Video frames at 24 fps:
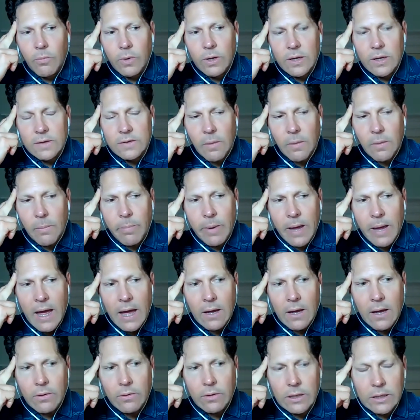what it's
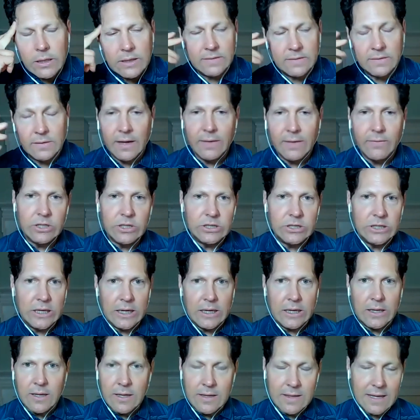about is
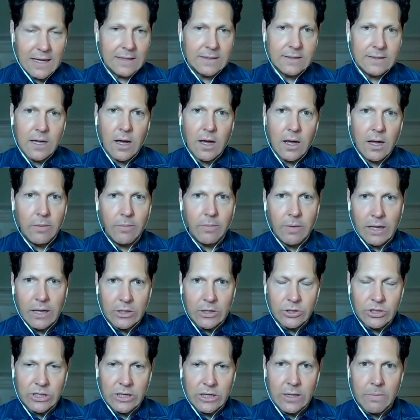leveraging that time,
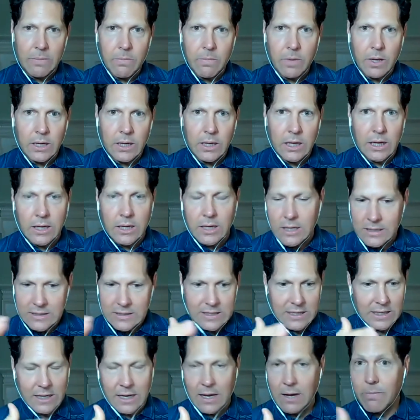energy, and money
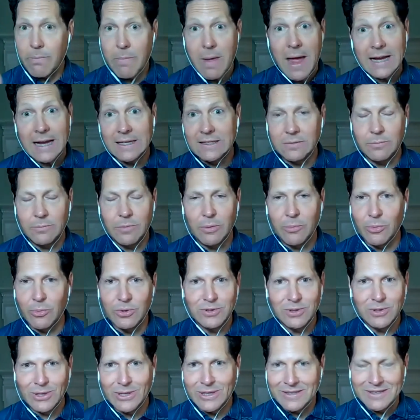to get maximum
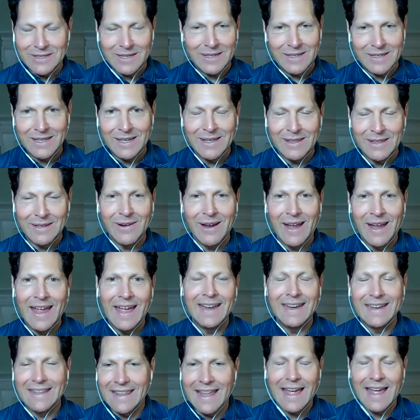results on the other
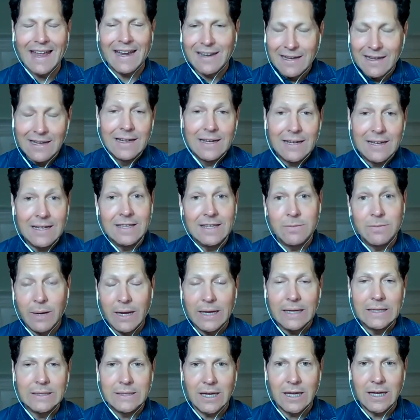end. And that is
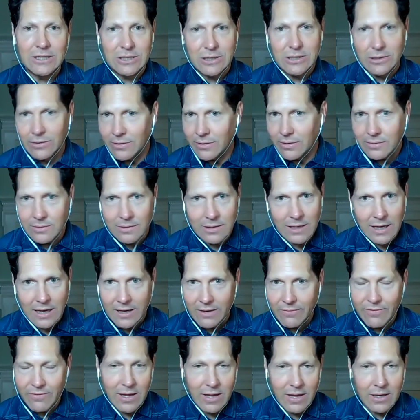by intentional
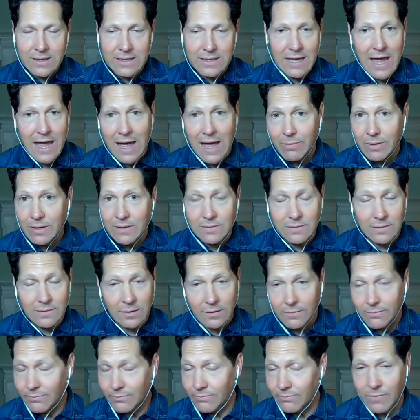kind of healthy habits
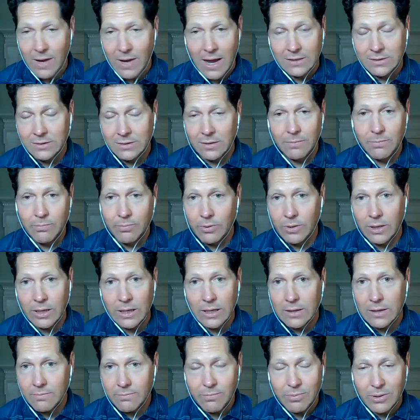that are actually
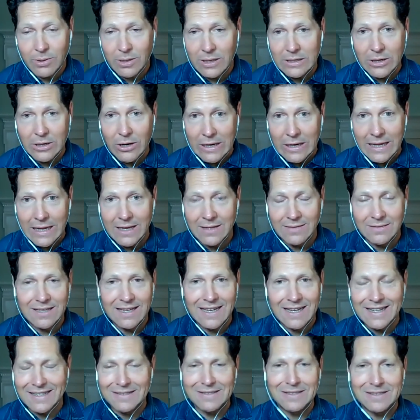pretty darn
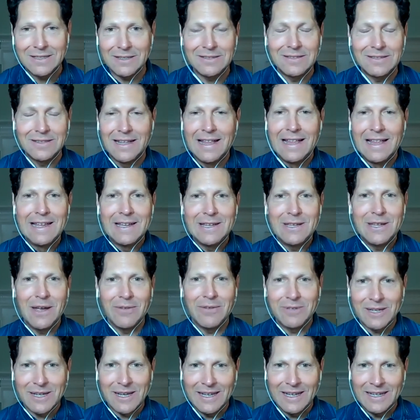easy. It's just you
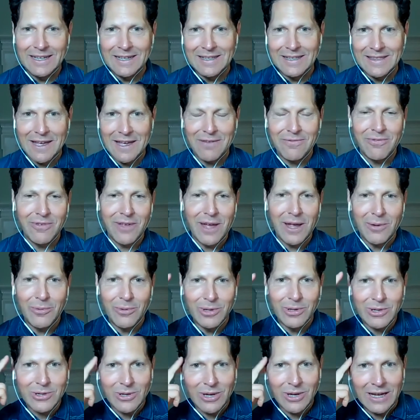have to kind of get that
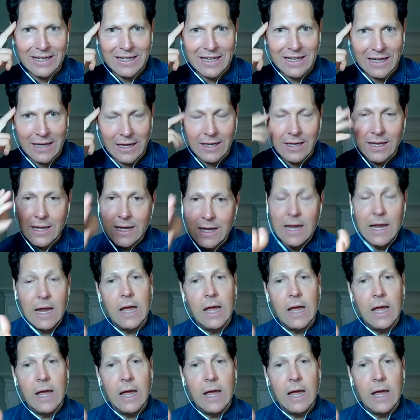flywheel cranking,